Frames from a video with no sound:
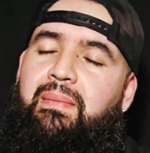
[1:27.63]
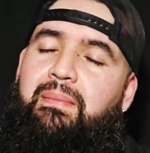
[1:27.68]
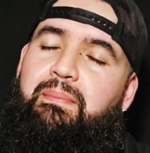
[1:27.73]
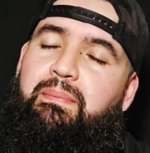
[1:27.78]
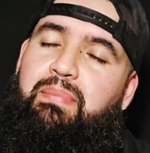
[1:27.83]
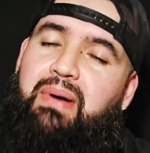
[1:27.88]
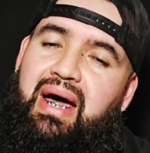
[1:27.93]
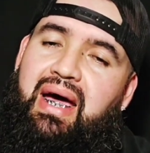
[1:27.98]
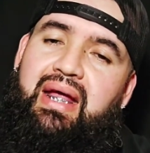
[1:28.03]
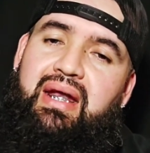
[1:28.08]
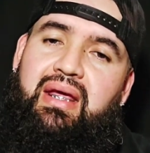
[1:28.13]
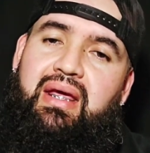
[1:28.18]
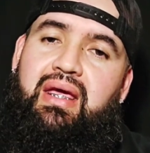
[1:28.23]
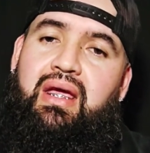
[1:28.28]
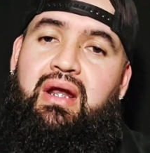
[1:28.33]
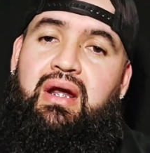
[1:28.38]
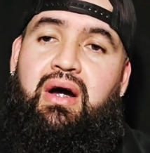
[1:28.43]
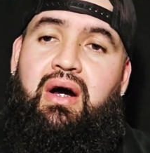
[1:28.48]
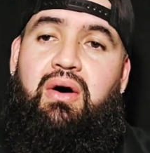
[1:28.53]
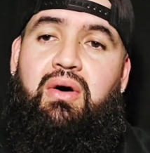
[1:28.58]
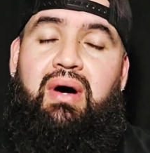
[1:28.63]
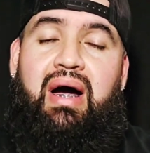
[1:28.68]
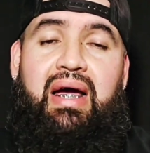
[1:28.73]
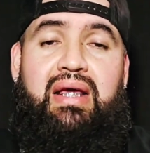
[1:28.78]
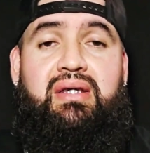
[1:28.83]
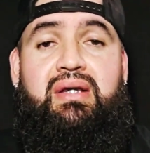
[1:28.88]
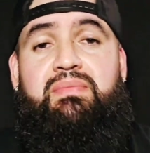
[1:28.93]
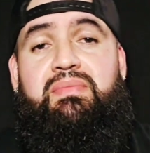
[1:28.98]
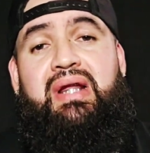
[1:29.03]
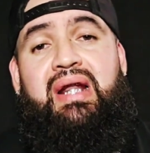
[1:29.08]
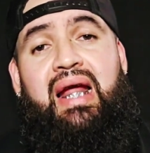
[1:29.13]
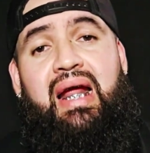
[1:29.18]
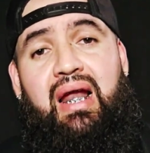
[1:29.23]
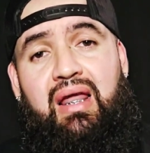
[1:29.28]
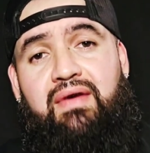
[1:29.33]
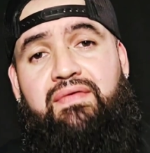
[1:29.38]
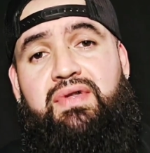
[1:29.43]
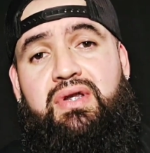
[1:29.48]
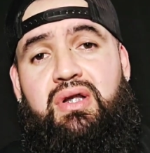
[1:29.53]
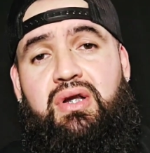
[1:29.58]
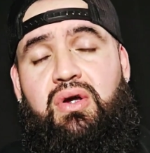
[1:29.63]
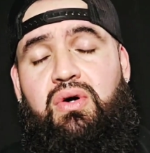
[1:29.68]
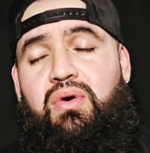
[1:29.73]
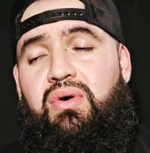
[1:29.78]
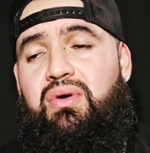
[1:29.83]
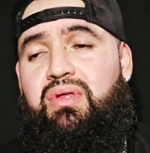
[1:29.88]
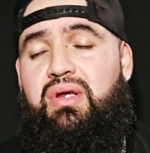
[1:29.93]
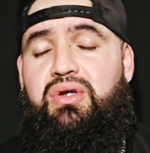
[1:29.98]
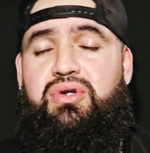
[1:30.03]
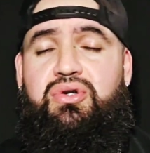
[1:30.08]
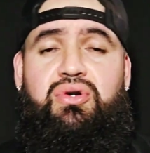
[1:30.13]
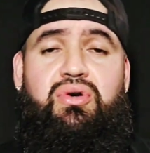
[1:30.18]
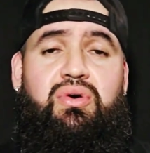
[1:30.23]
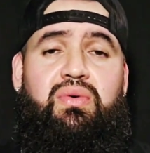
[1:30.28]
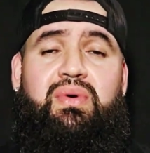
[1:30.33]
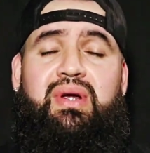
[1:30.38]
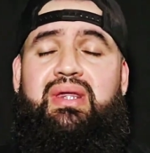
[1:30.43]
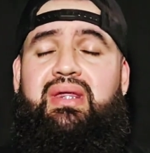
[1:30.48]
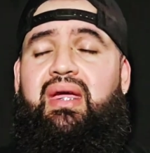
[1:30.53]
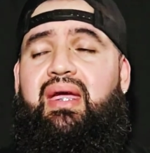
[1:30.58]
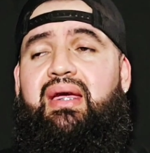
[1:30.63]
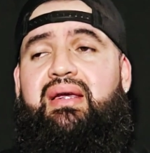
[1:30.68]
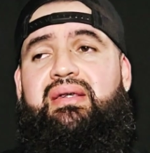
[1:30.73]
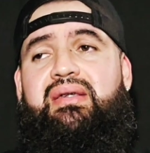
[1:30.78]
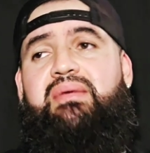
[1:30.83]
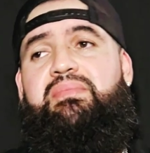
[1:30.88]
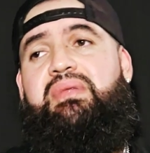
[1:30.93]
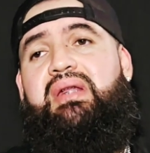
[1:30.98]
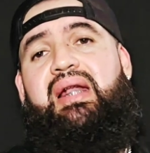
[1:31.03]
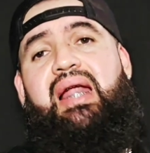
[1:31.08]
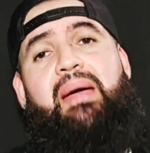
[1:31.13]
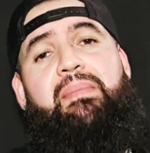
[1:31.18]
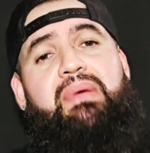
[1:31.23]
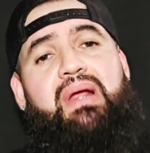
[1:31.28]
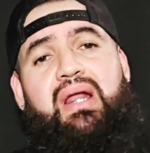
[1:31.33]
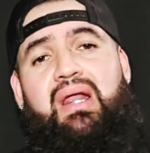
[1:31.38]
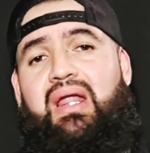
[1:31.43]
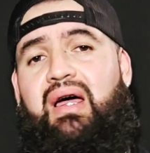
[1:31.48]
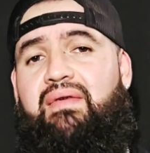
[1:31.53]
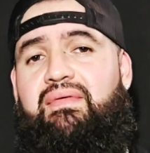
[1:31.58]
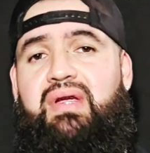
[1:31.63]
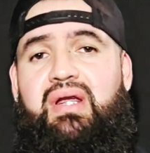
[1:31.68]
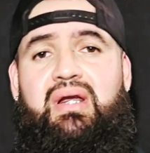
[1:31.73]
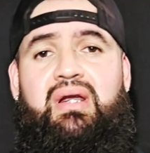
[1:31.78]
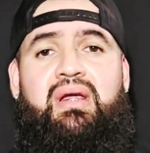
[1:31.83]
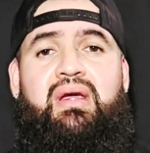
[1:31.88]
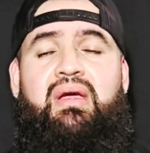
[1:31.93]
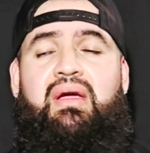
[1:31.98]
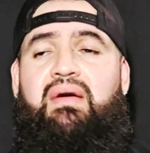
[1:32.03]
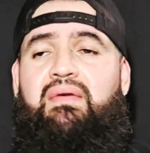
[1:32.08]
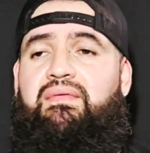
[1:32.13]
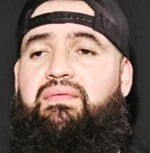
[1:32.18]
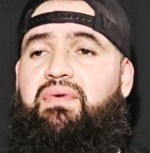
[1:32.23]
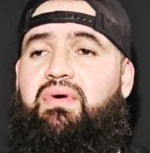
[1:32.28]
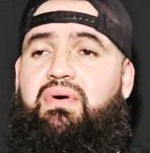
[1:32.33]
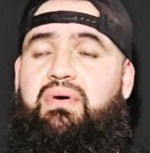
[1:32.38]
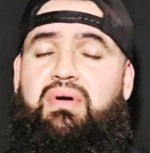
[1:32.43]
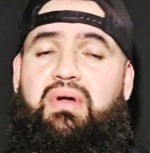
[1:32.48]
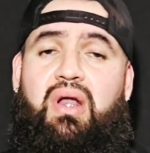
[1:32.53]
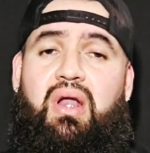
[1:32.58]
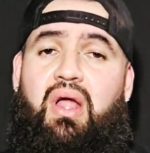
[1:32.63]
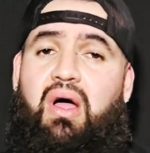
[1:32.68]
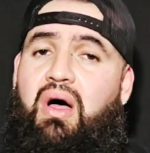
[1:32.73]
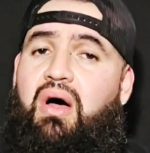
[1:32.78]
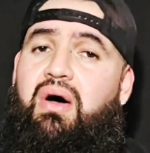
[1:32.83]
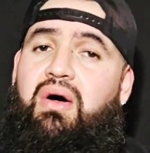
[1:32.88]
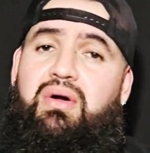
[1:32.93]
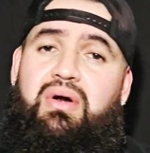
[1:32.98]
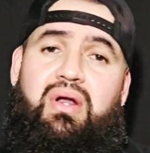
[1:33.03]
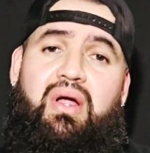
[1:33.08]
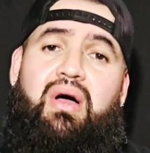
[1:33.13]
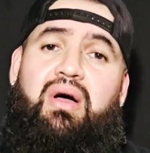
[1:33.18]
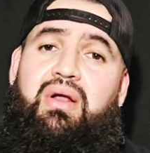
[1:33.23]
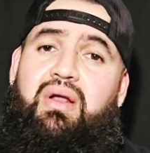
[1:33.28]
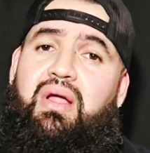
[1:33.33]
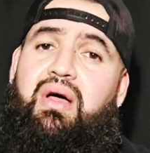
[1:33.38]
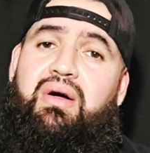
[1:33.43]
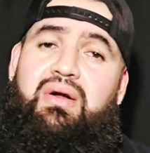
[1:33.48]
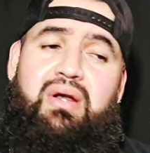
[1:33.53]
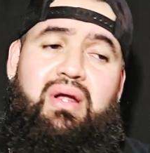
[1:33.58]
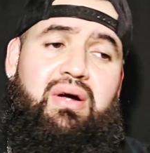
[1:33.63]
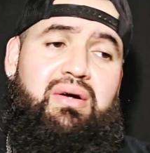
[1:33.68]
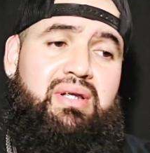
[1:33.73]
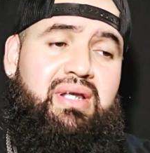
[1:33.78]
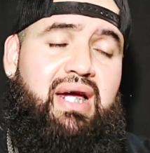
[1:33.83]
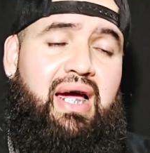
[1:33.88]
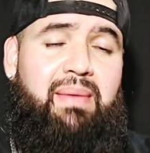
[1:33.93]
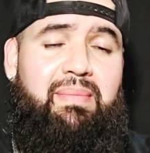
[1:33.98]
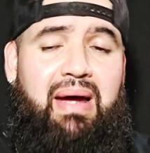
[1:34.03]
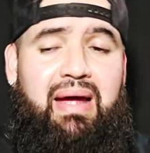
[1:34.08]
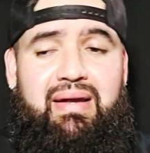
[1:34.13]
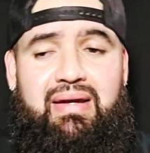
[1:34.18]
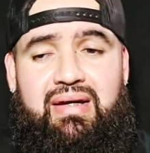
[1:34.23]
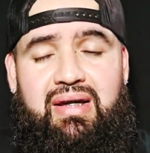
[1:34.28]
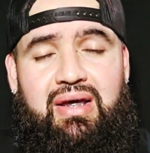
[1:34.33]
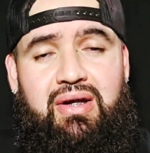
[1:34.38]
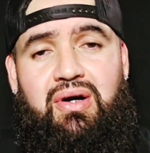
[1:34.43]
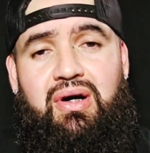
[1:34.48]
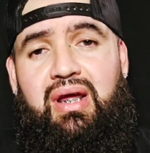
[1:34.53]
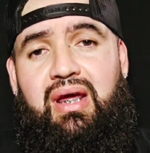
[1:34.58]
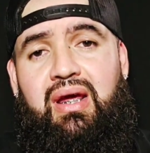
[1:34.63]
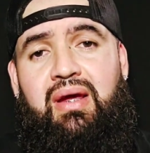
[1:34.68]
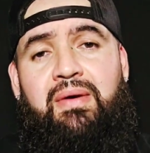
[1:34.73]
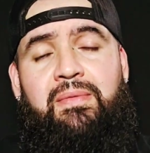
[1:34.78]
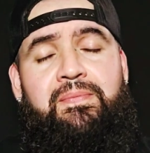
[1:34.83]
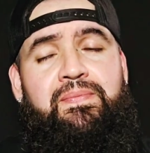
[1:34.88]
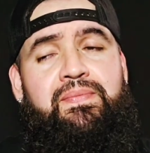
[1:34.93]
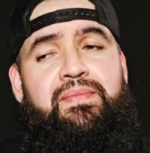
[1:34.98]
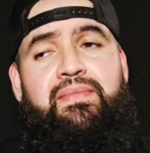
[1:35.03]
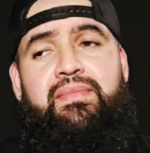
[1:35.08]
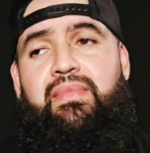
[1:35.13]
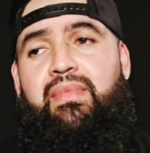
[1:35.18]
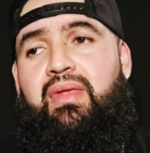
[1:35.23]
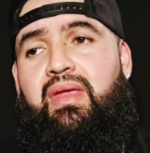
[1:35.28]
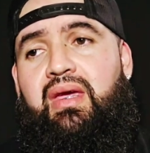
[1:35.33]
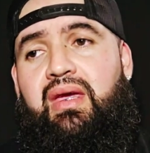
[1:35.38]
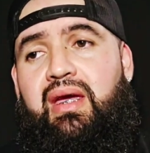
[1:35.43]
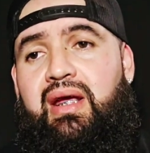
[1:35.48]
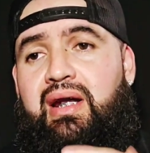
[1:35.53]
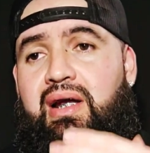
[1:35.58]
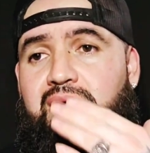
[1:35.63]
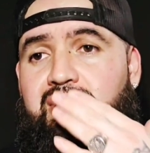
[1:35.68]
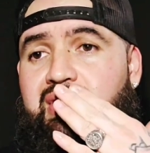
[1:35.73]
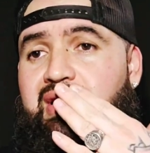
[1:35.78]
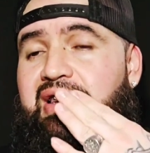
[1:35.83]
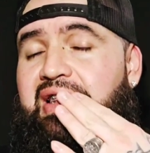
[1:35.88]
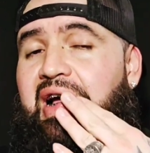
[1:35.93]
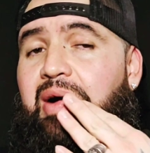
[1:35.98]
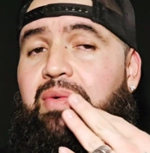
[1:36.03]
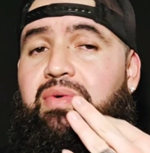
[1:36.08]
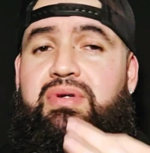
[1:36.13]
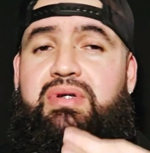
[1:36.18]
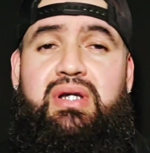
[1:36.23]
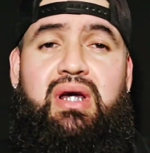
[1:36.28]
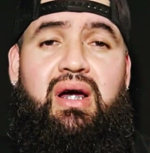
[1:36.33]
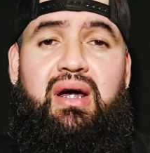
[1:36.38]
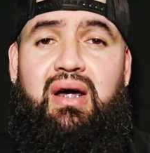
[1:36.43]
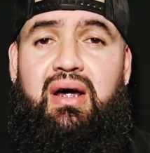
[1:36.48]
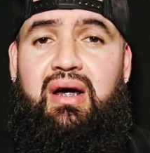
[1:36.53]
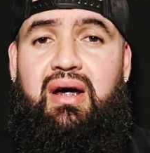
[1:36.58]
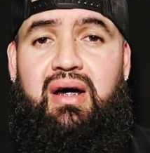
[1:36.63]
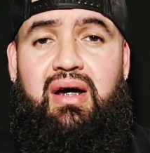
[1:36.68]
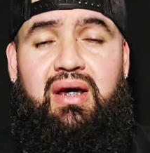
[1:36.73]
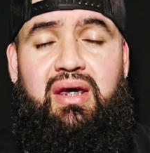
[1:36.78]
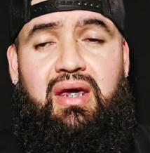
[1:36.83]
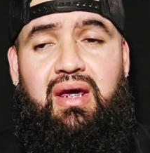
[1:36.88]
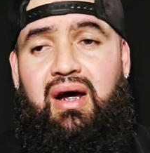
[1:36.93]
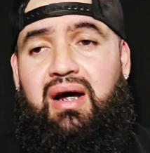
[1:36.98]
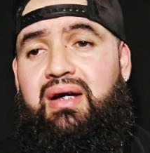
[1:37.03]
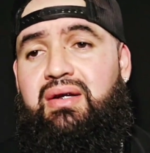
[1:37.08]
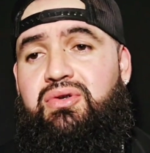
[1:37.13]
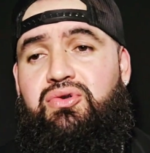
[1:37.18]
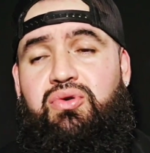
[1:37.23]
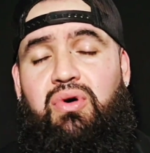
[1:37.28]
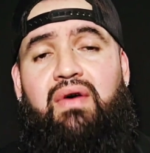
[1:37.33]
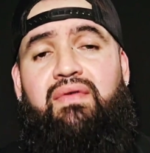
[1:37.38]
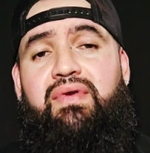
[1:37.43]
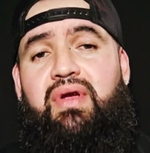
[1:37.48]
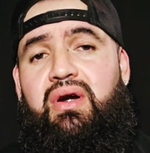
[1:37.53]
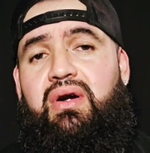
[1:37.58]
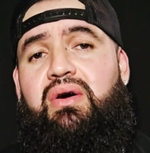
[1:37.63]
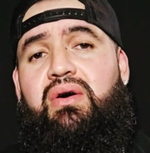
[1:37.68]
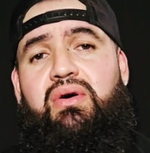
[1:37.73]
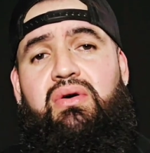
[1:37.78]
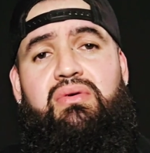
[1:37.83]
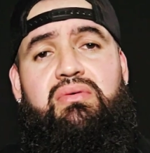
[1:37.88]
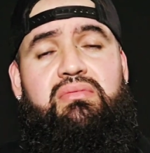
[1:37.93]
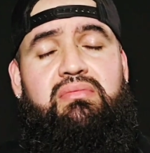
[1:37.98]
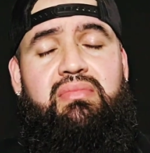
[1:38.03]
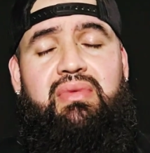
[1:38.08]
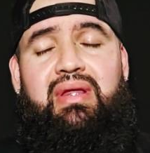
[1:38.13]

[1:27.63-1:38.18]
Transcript: but you know, it's something I love to do. The jewelry thing is something I've been loving for a long, long, long, long time. I literally, you know, since I was a, a young 12 year old,